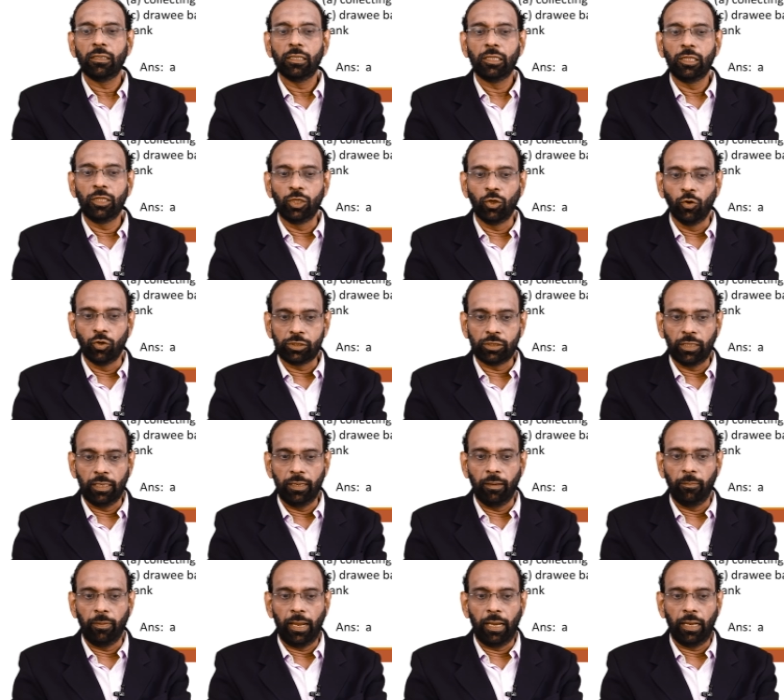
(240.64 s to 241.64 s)

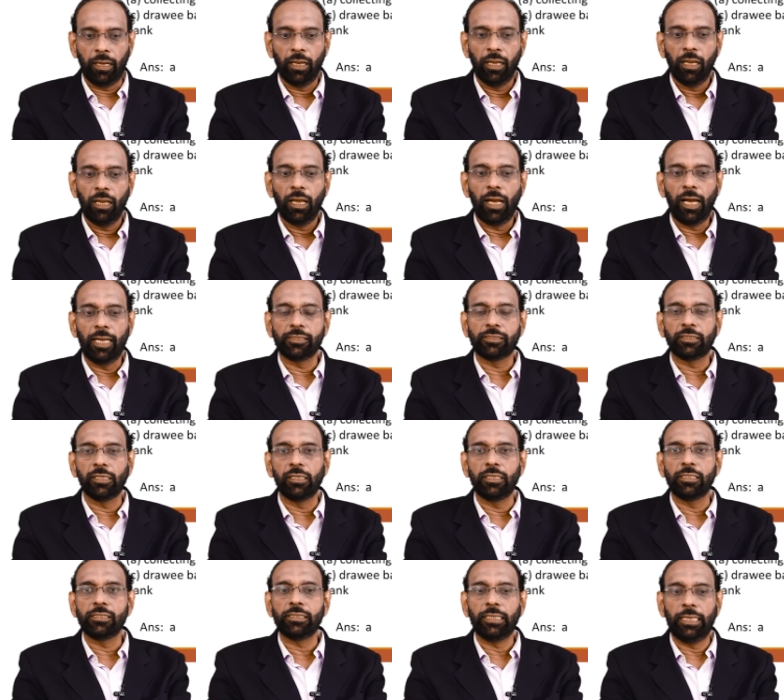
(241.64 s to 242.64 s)
negotiating bank. Answer
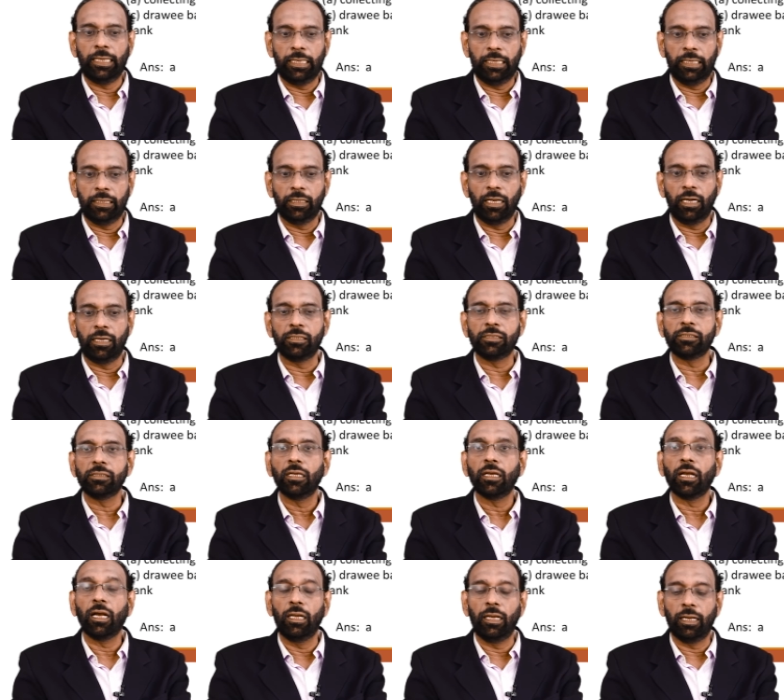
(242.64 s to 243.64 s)
is A, that is
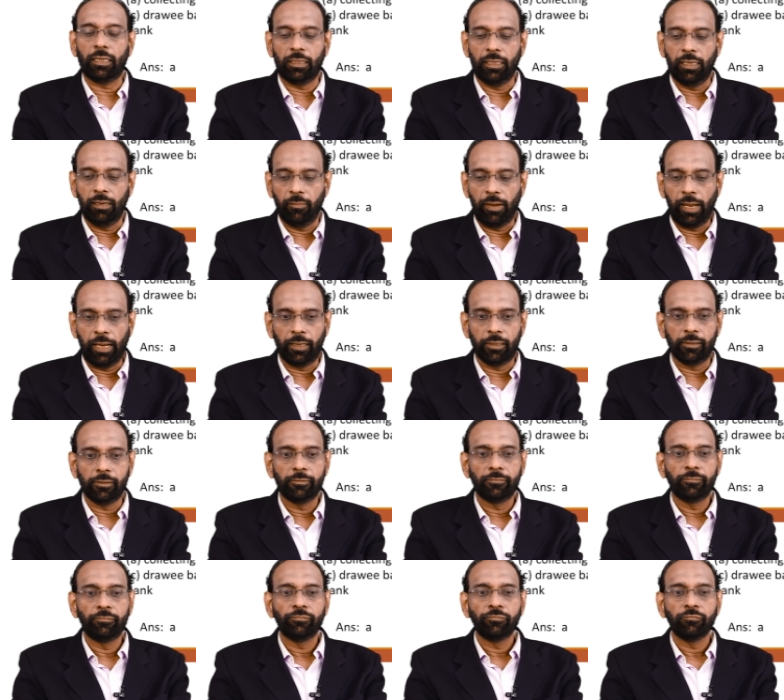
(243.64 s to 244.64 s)
collecting bank.
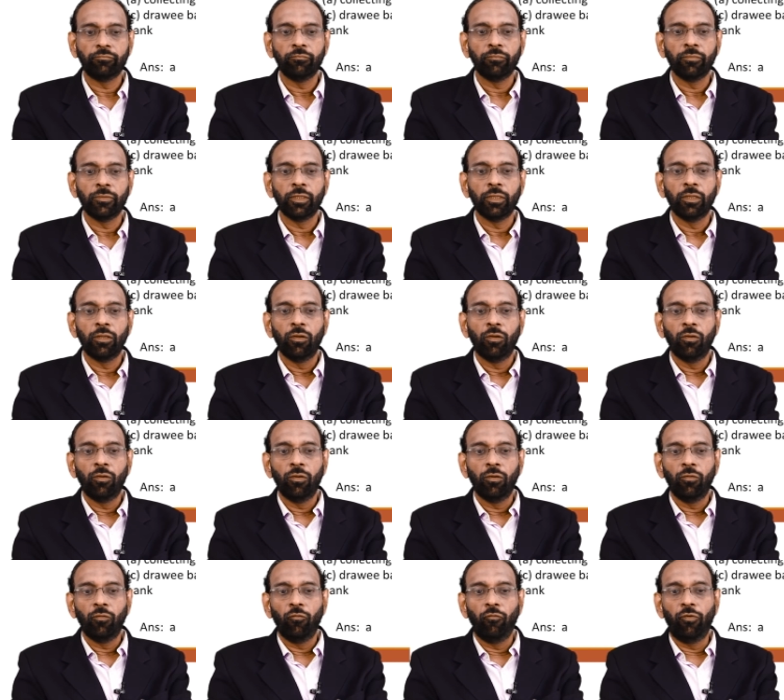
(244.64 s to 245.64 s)

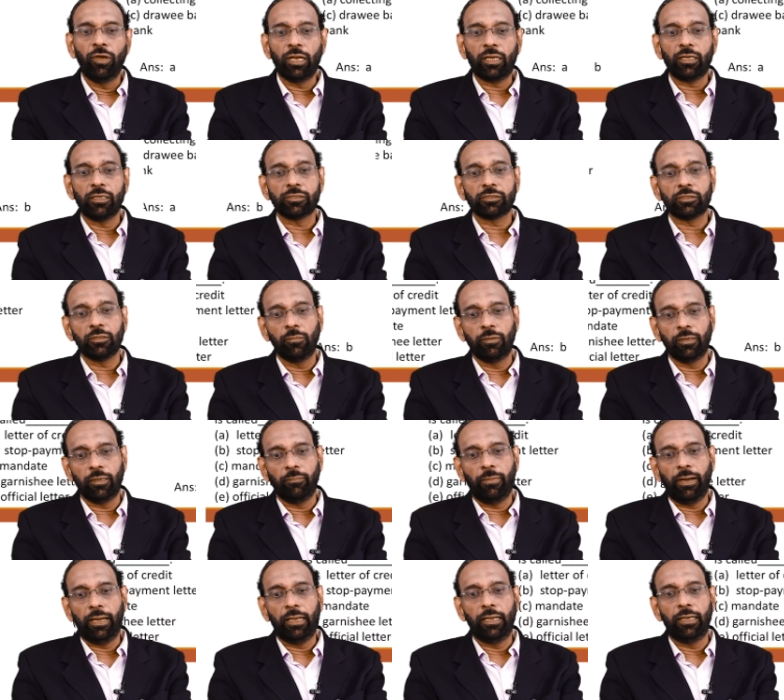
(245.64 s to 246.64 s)
Where a customer
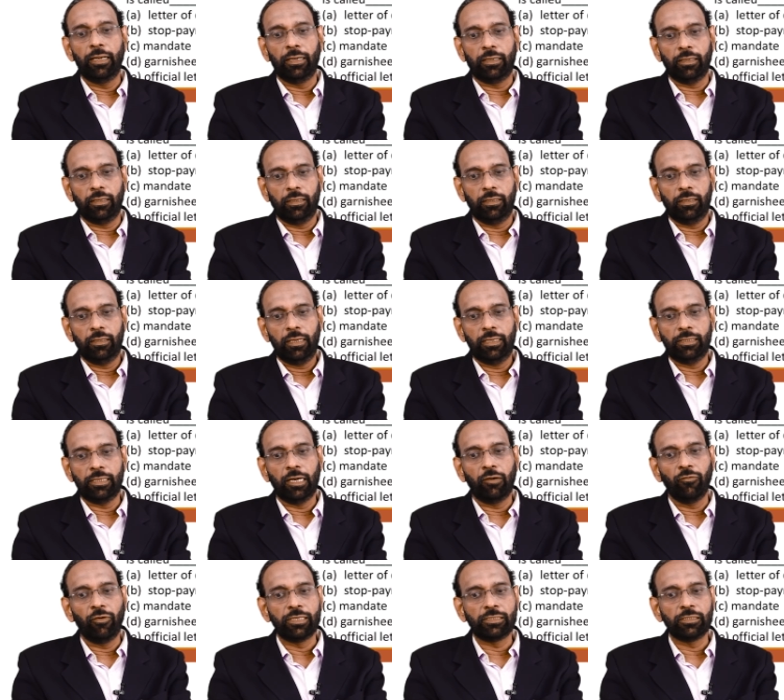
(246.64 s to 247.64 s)
by a letter has
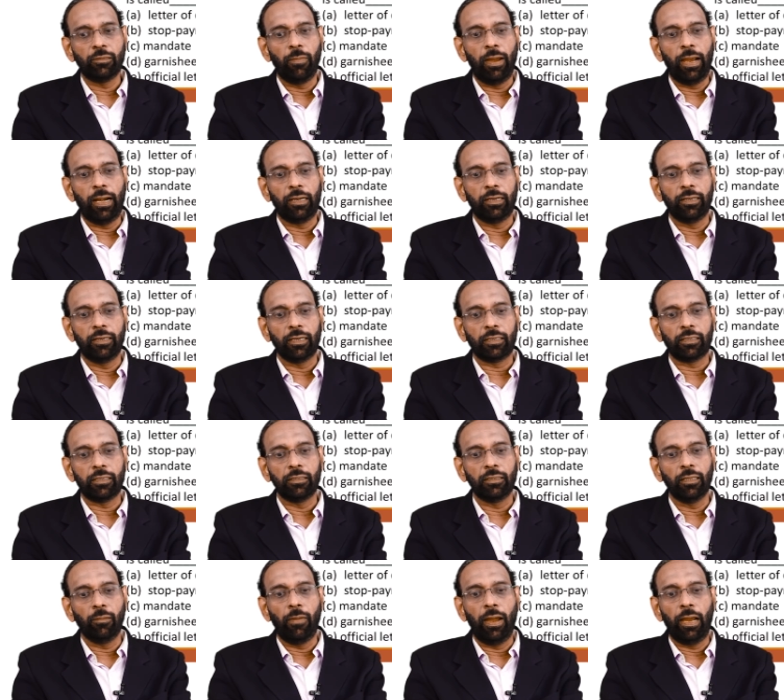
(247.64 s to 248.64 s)
advised the bank
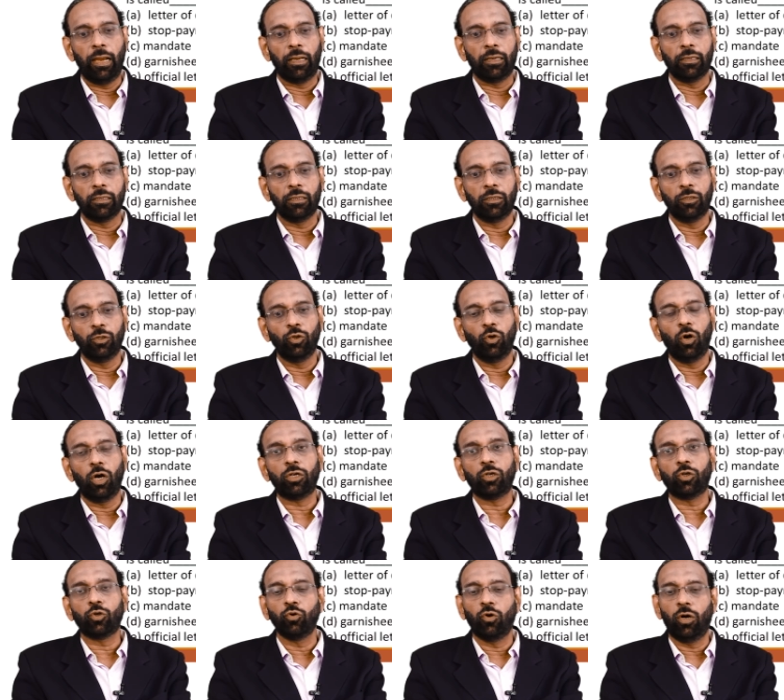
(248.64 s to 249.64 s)
directing the banker
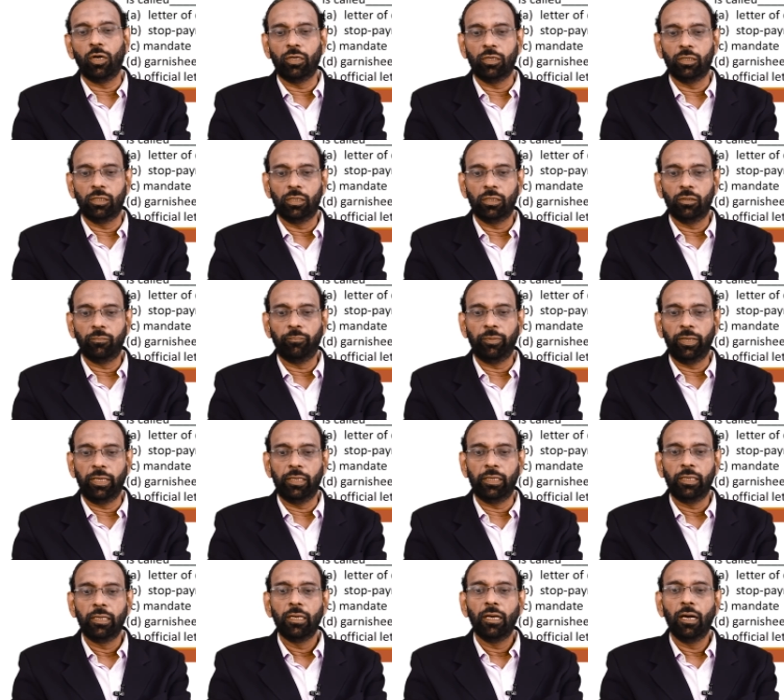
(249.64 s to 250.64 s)
not to honor,
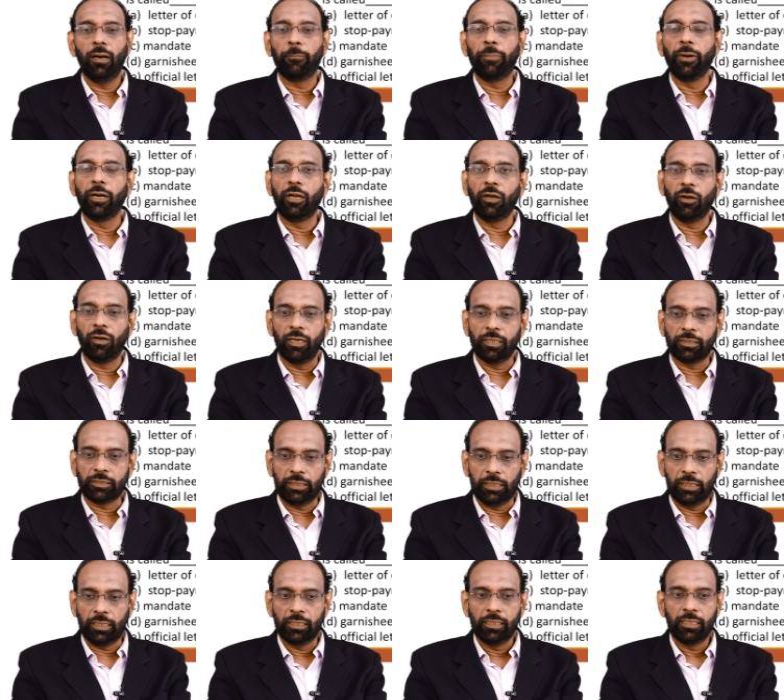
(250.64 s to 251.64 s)
pay a particular check,